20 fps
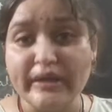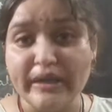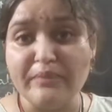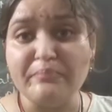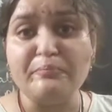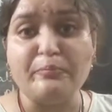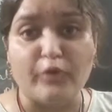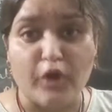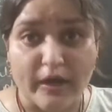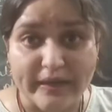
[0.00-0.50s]

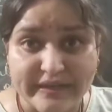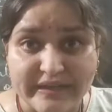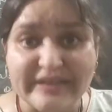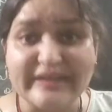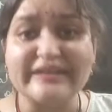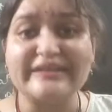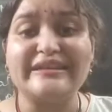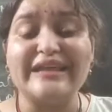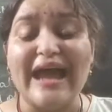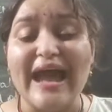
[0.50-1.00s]

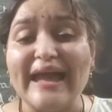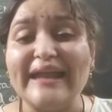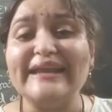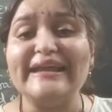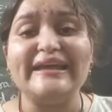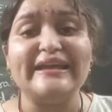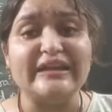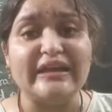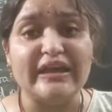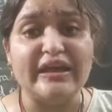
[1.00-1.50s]
important
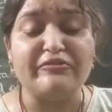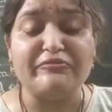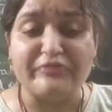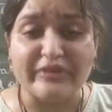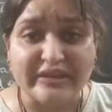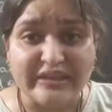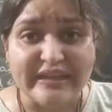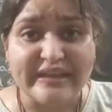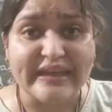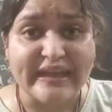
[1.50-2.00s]
than
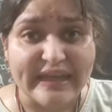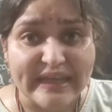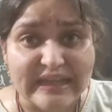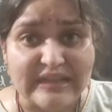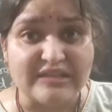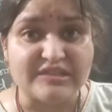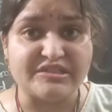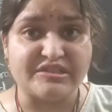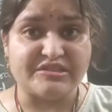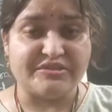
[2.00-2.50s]
everything
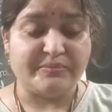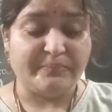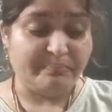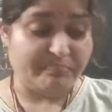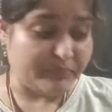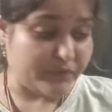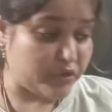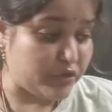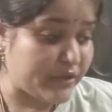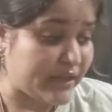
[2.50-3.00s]
else.
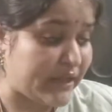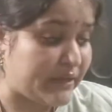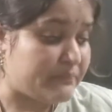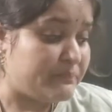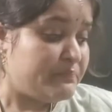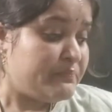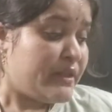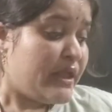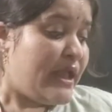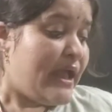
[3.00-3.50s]

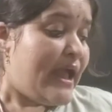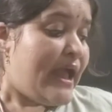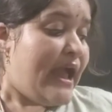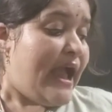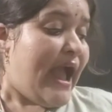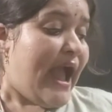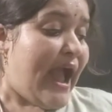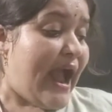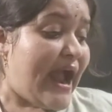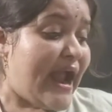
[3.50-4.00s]
Okay,
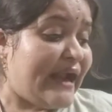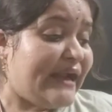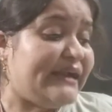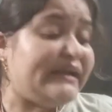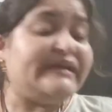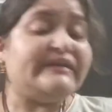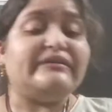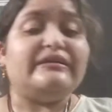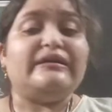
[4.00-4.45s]
and